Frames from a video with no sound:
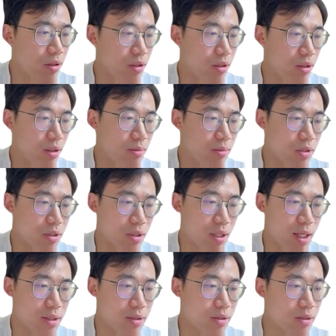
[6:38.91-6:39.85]
I'm just gonna
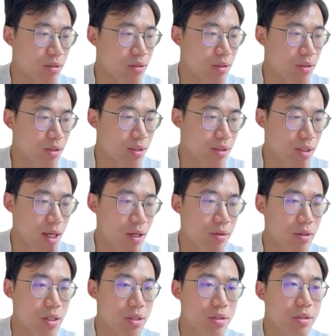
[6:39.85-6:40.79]
ask this exact
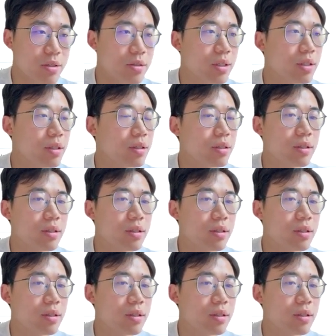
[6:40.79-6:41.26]
question to it.